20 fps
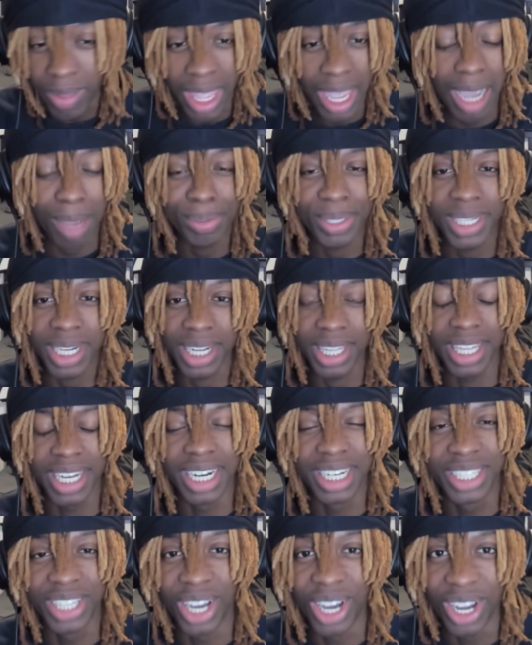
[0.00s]
I'm sicker than a
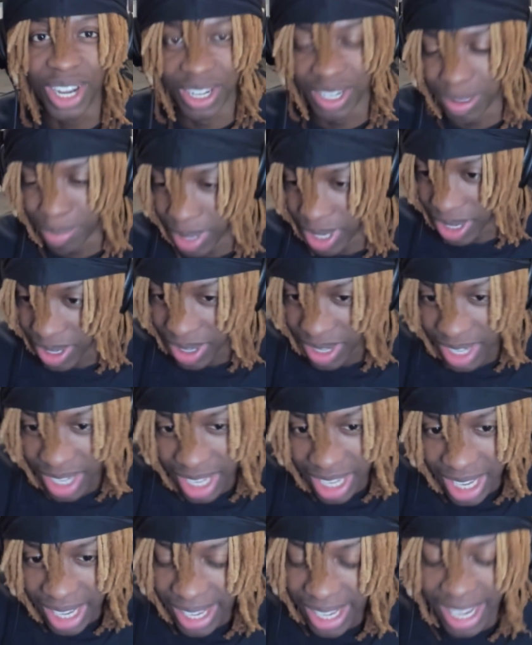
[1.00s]
dog, bro.
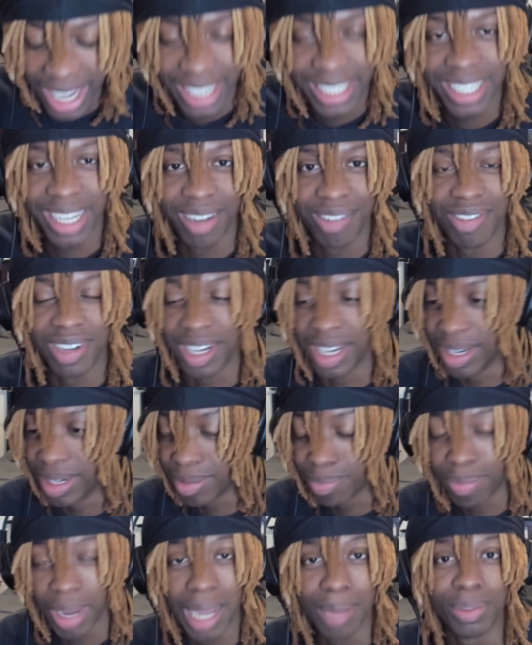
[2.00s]
That's like fucking
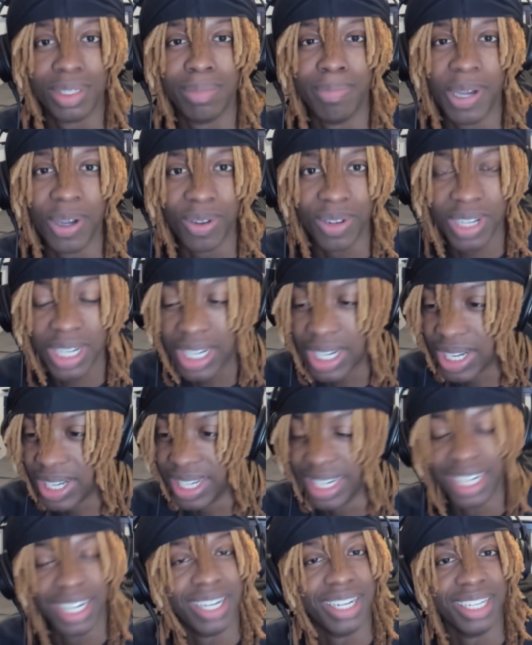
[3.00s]
Pop Smoke
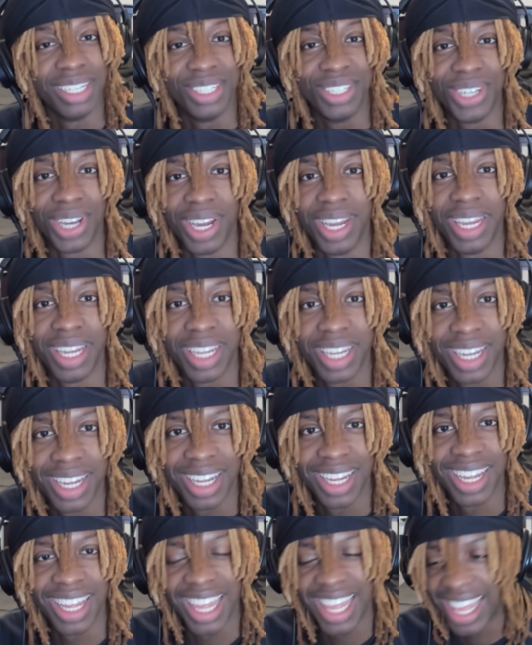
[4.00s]
on his joint.
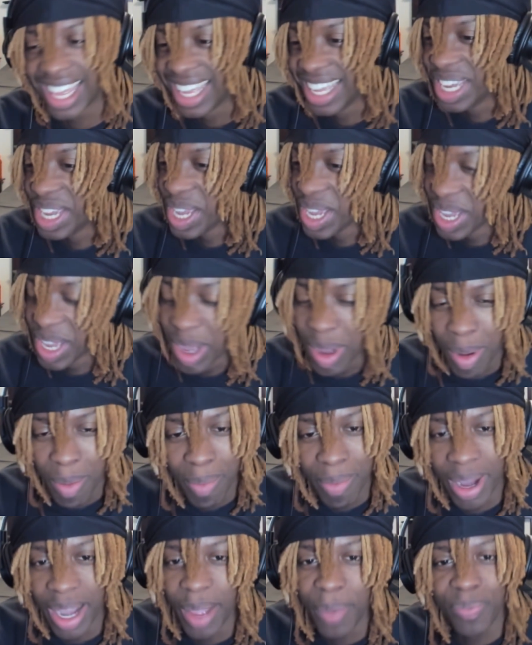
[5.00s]

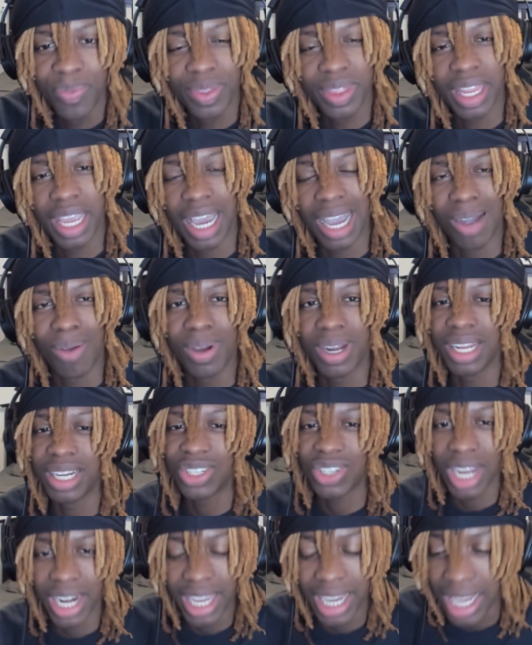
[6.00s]
But I want to
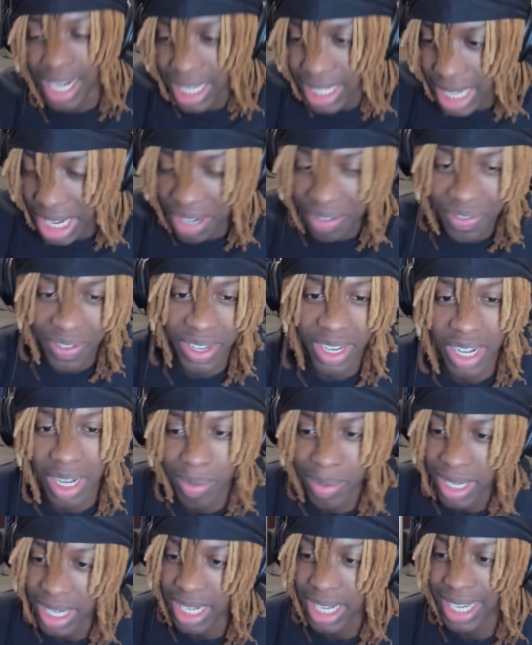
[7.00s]
try to get this out for y'all
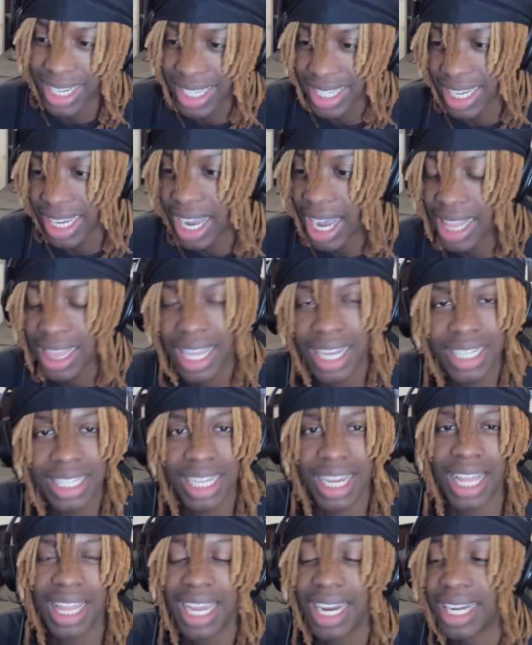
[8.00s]
because I like
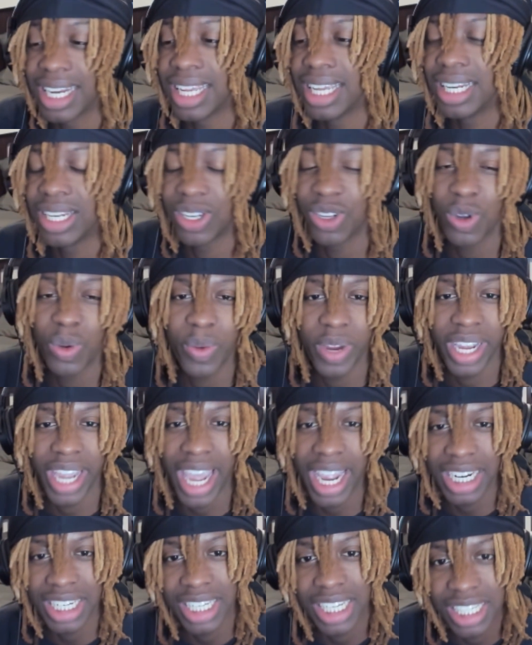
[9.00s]
to do
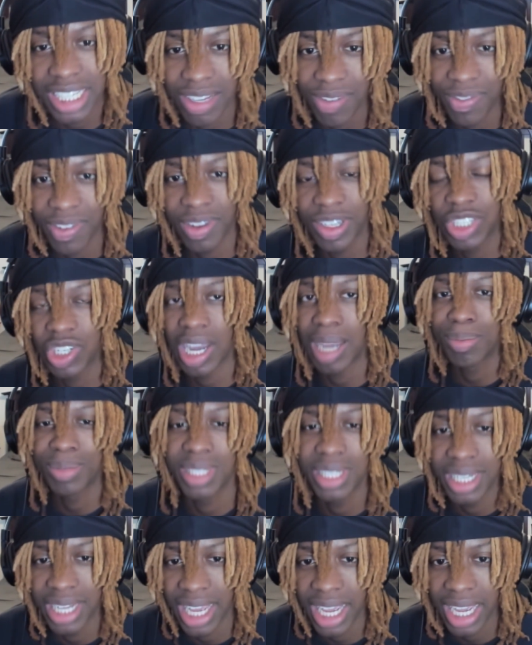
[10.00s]
reactions if it drops
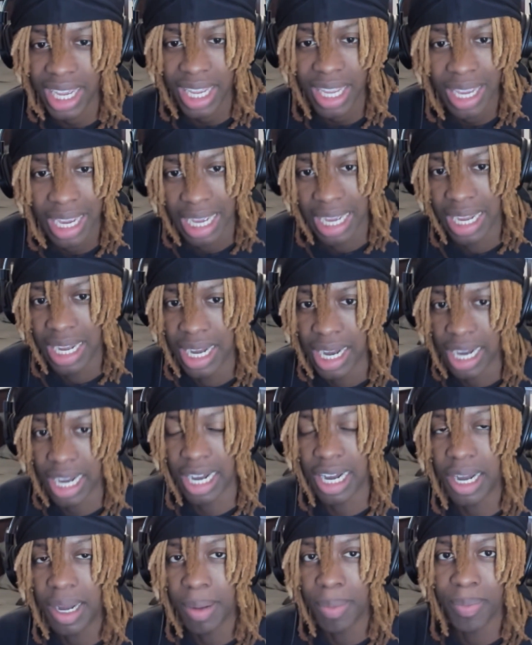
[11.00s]
today.
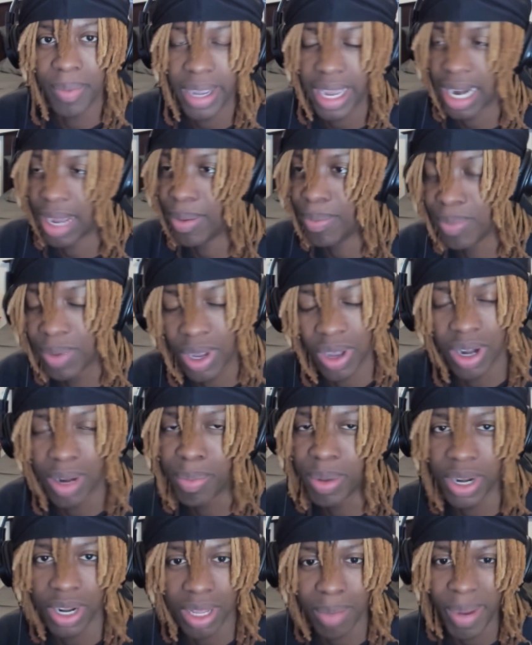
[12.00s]
And I'm gonna
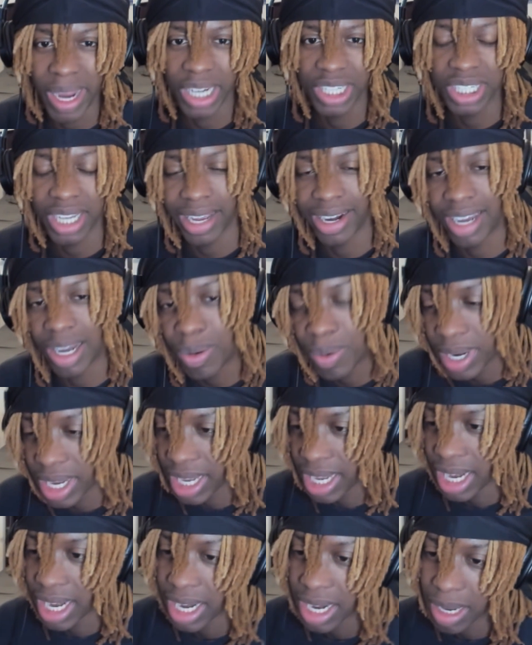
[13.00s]
put it on the main channel. I want to
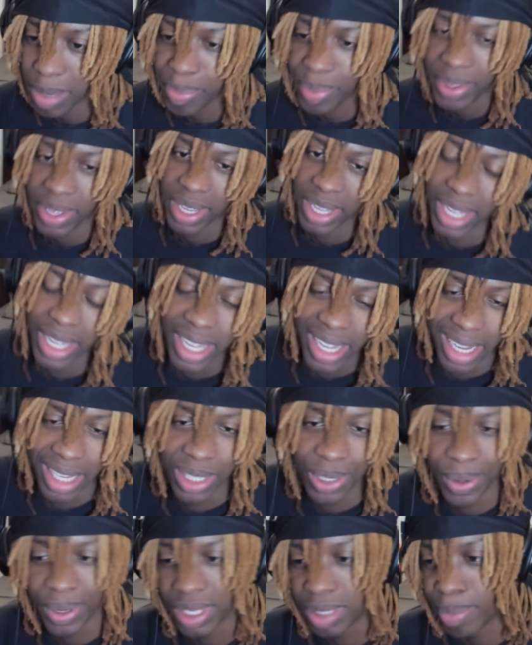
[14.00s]
get it up as
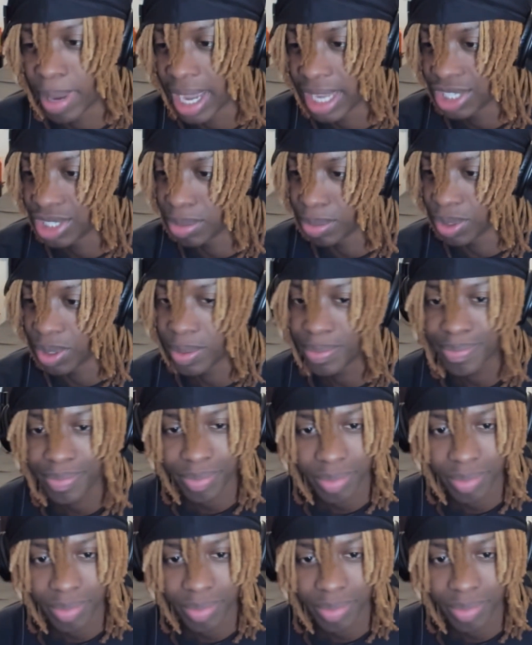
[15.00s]
soon as possible.